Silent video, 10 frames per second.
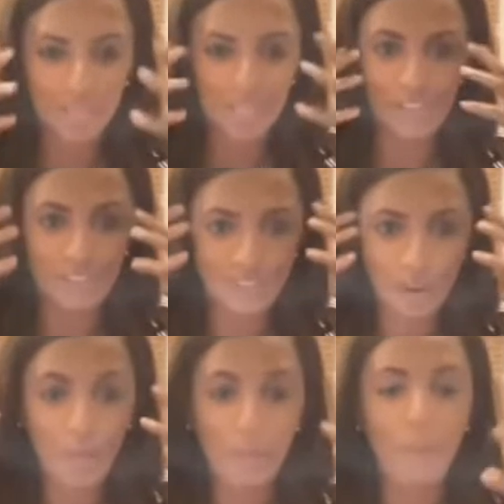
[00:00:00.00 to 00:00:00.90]
to me are
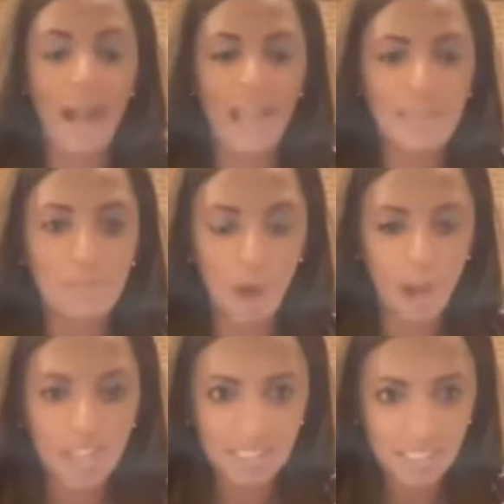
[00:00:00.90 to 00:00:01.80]
so
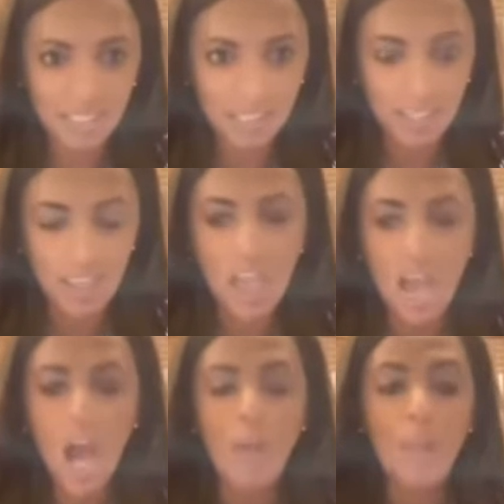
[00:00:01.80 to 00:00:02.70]
mind-boggling.
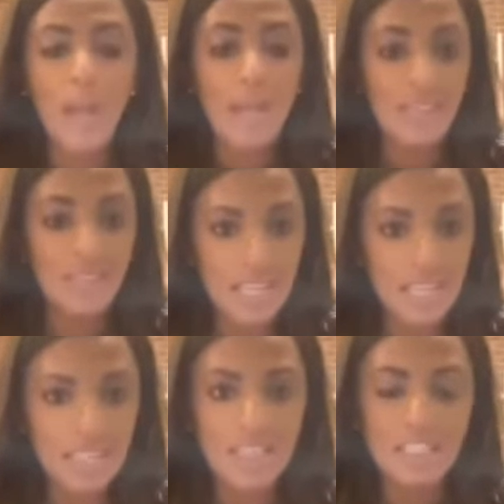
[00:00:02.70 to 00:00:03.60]
Um, but I
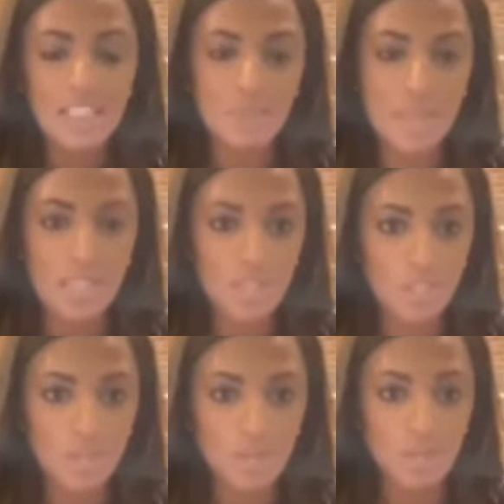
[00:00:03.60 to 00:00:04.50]
think it speaks
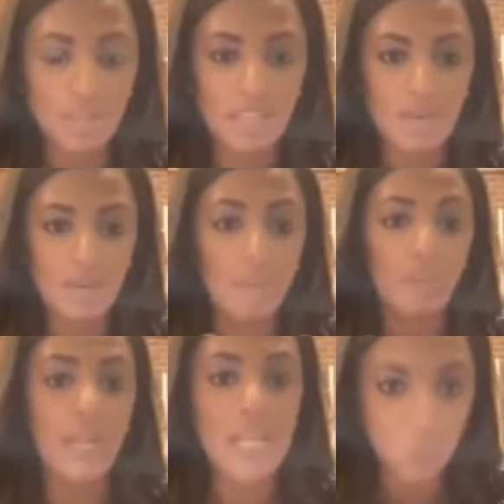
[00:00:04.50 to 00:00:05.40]
to the
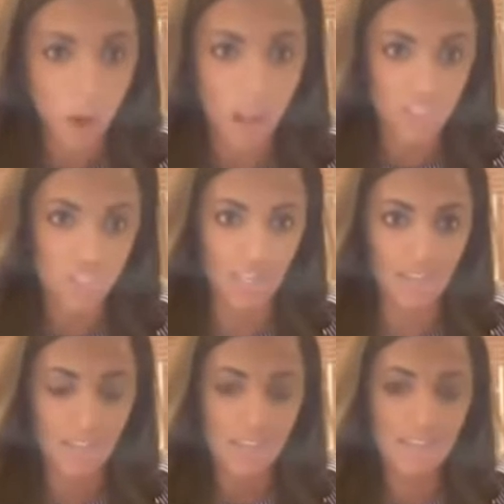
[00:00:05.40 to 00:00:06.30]

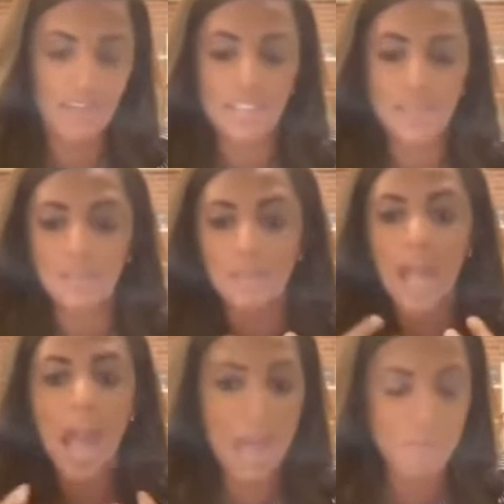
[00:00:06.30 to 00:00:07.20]
brainwashing that is
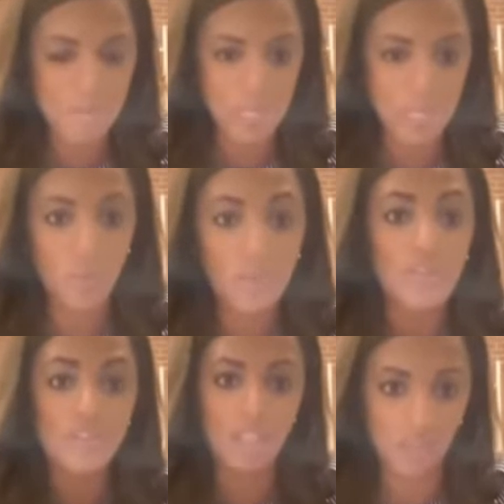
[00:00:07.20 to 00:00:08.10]
happening with
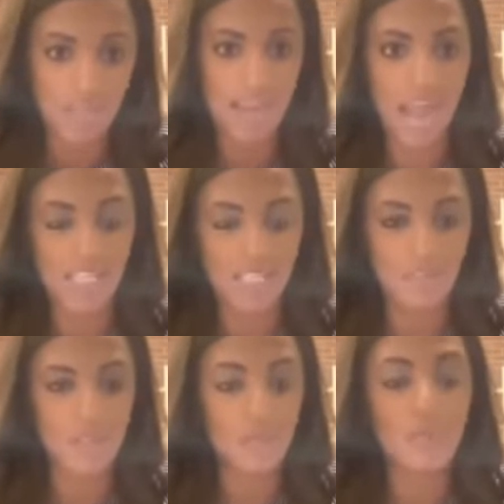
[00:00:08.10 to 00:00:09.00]
Tigrayan
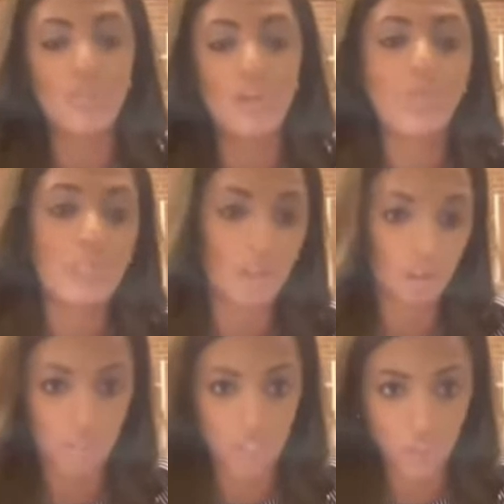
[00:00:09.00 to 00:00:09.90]
activists who don't
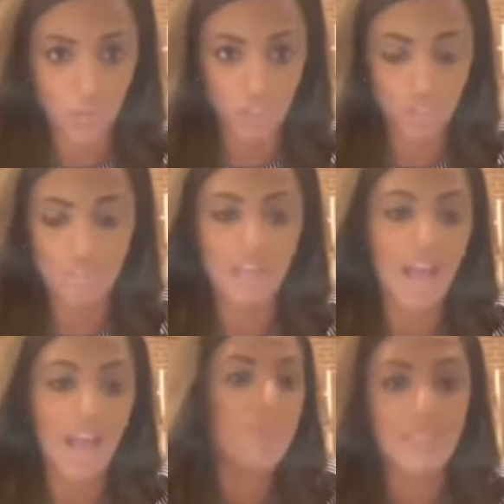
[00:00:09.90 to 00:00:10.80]
encourage questions.
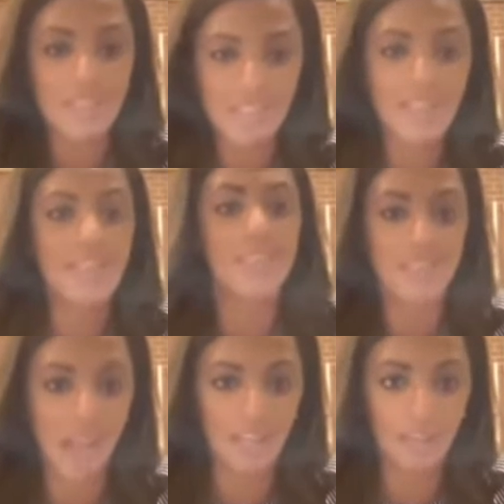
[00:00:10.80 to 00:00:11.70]
I've been in the
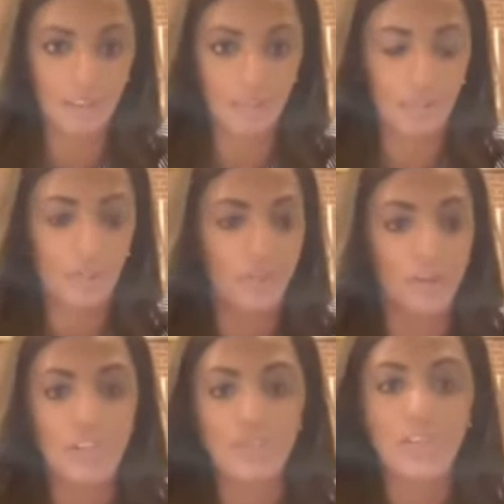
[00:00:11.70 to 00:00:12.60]
inside of it for the
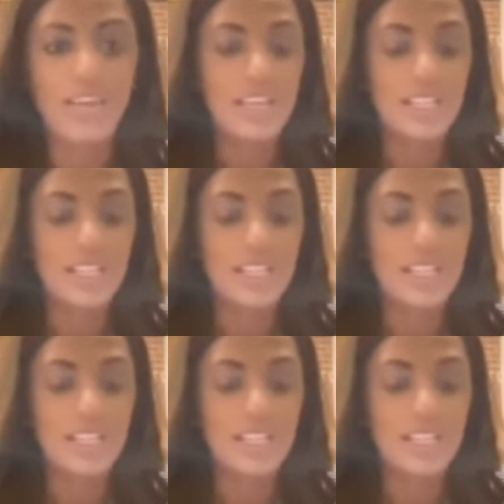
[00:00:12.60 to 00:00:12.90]
first